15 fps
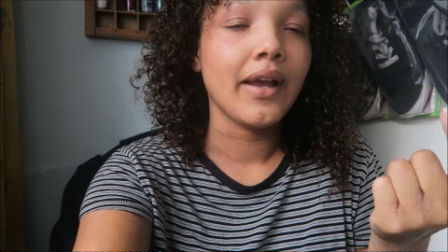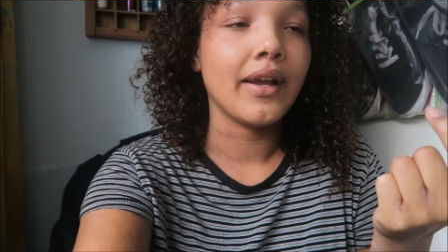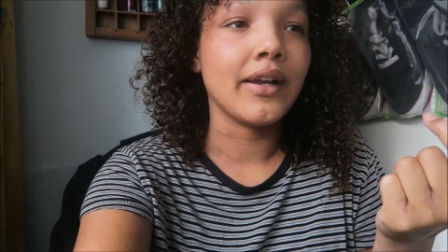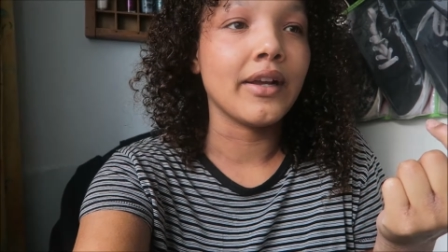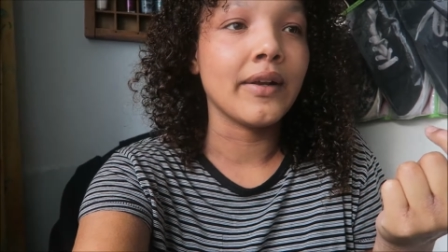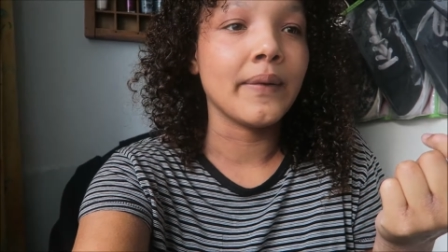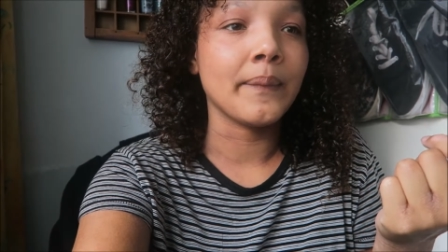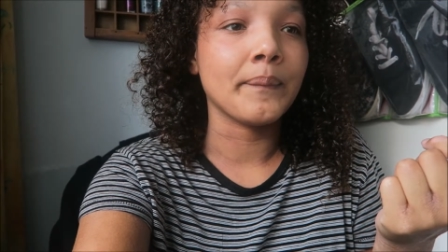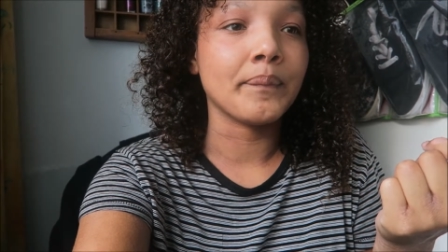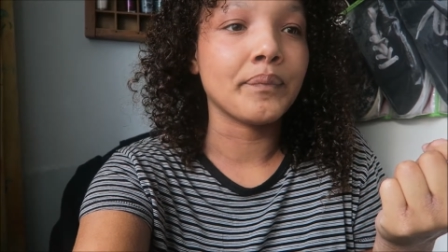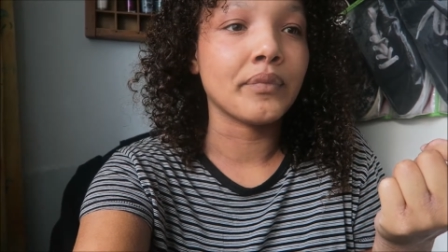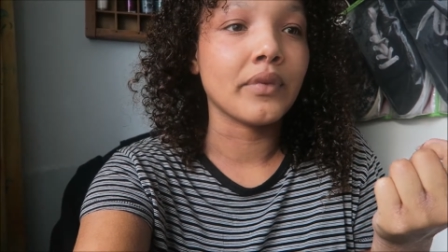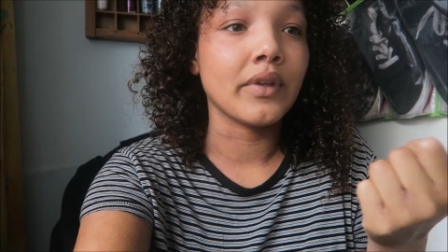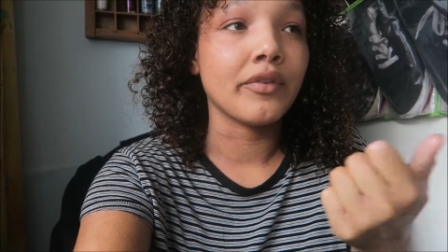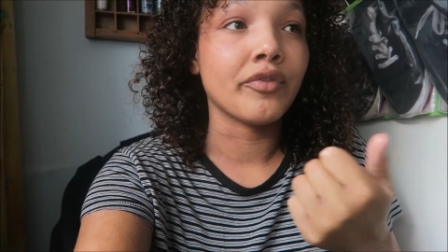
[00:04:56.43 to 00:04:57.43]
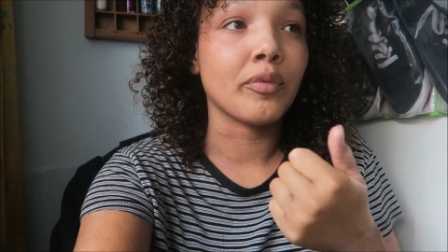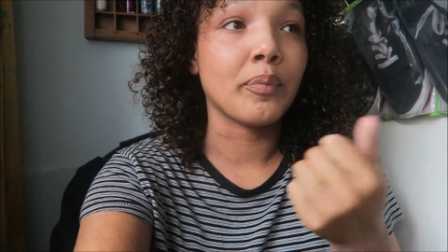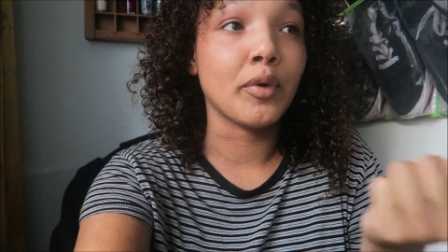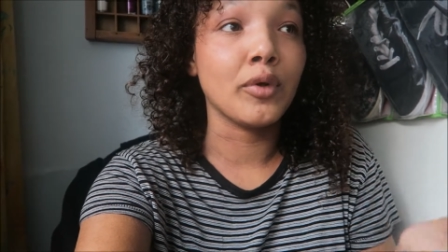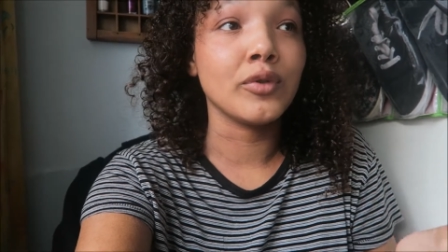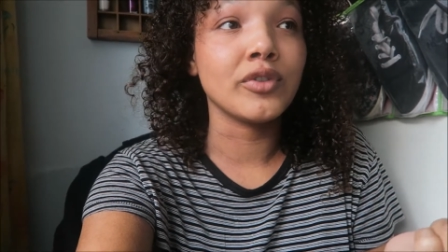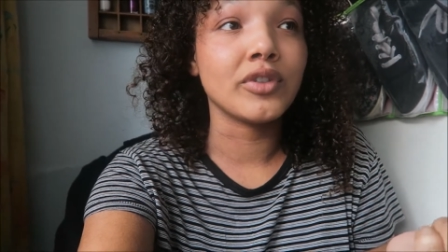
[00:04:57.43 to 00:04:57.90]
Um, for
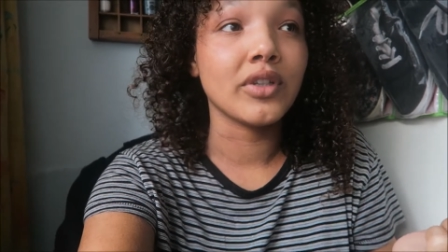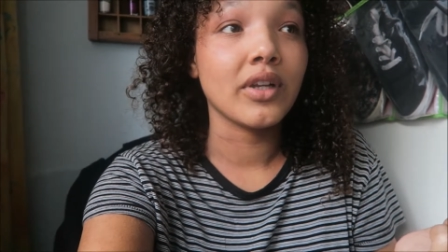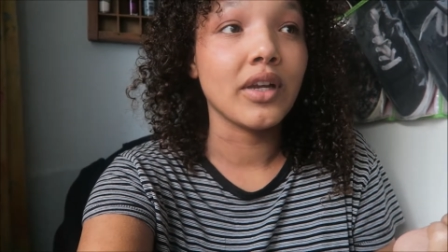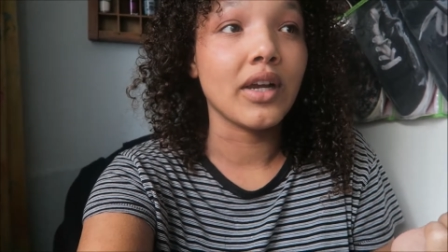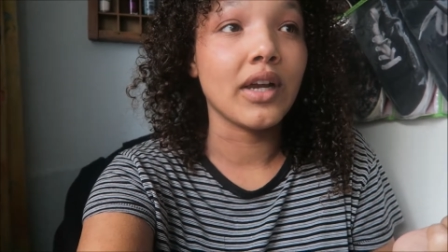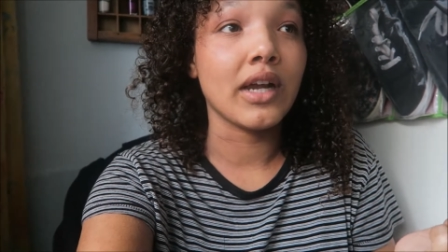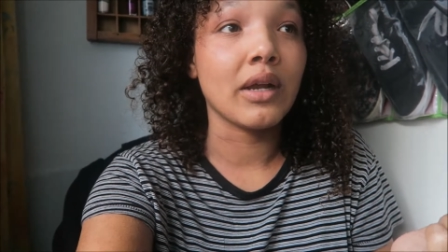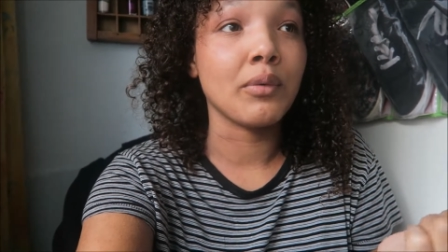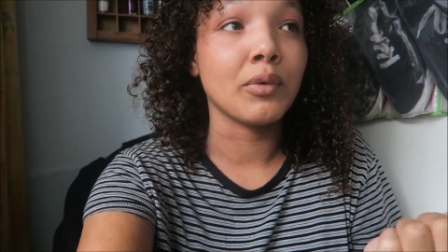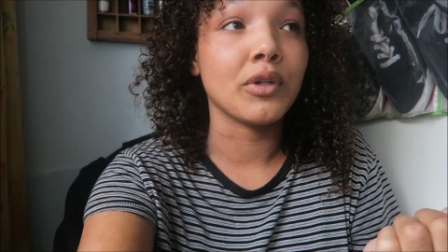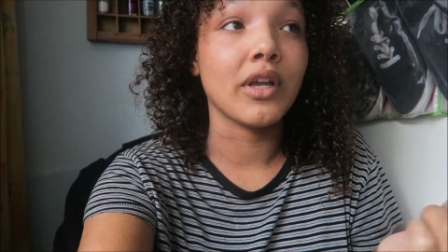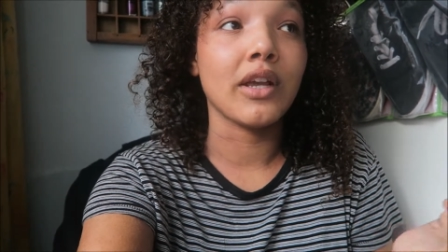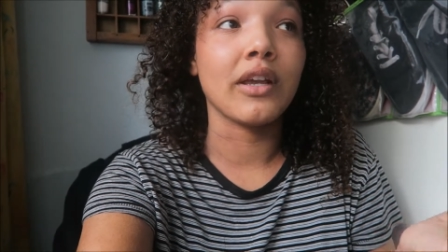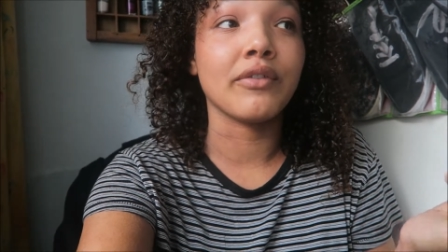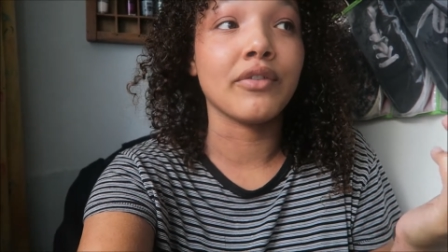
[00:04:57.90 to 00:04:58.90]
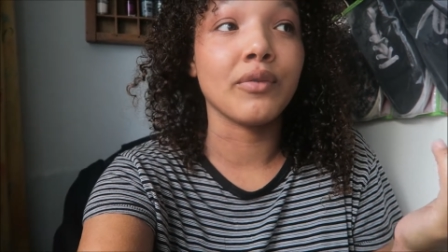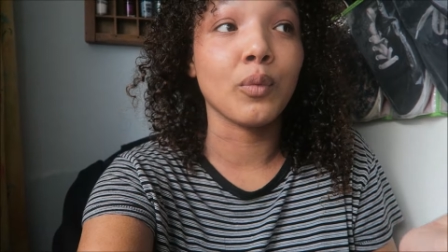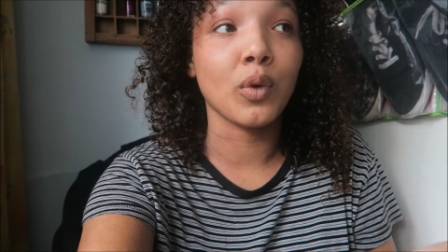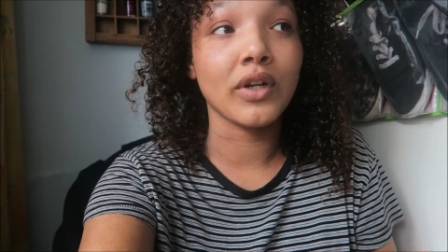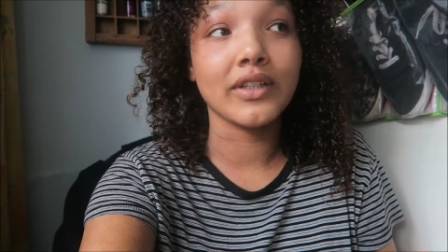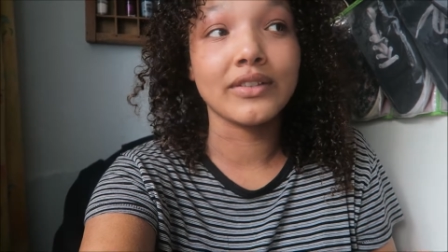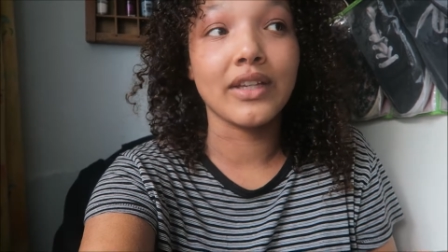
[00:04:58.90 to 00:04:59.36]
both, I would have
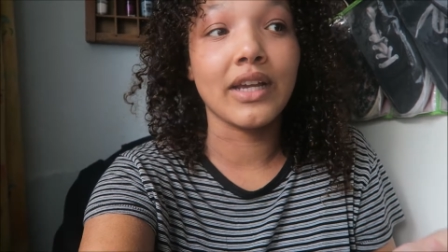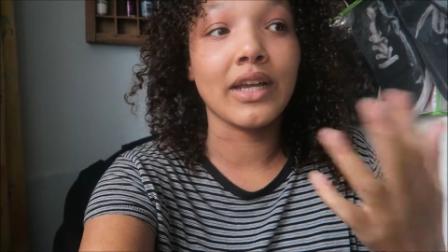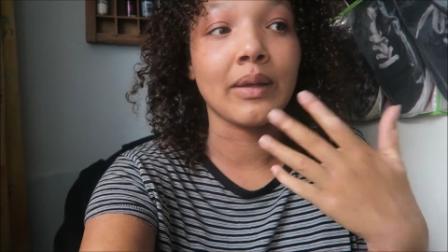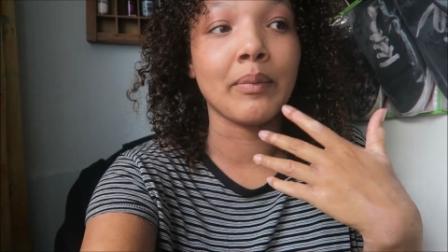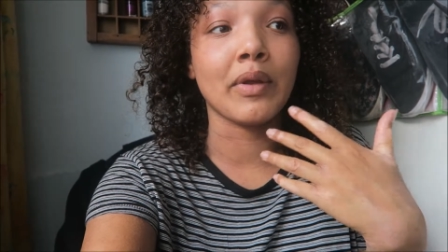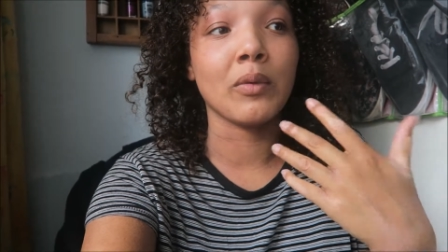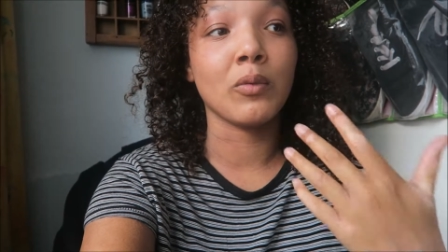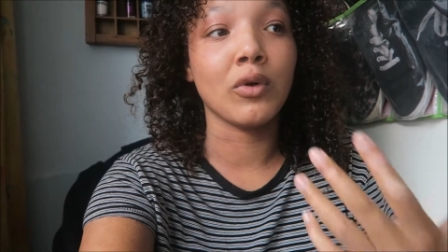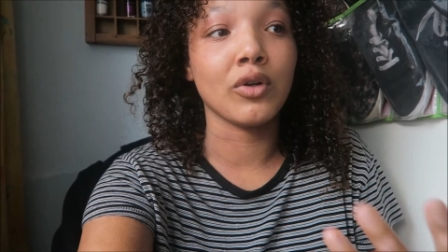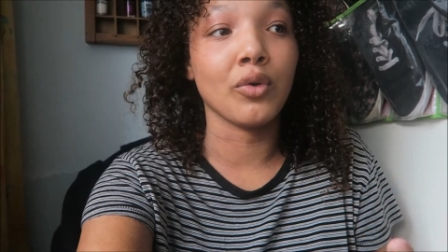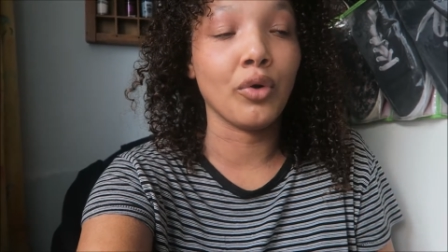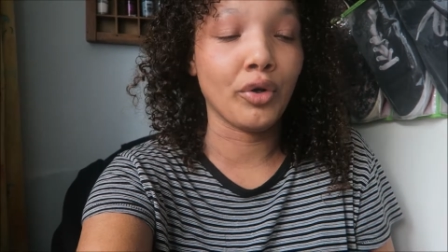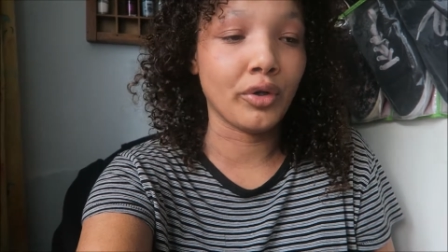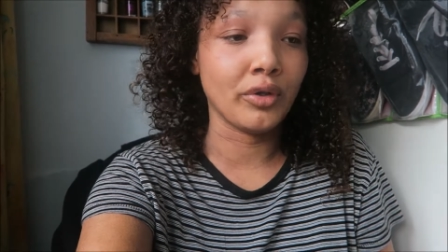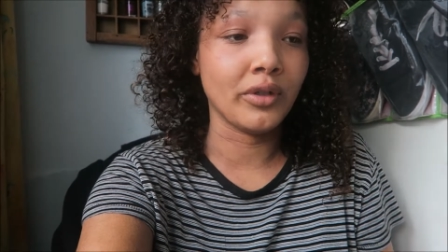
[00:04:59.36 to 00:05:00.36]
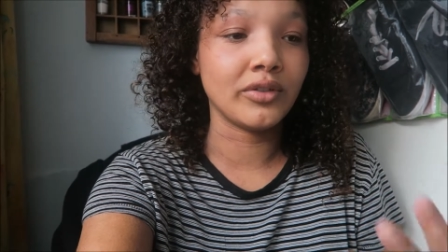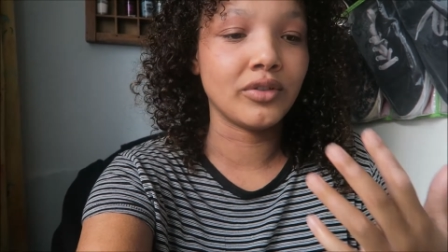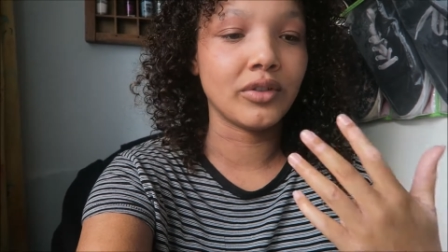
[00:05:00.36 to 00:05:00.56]
one exam and one oral,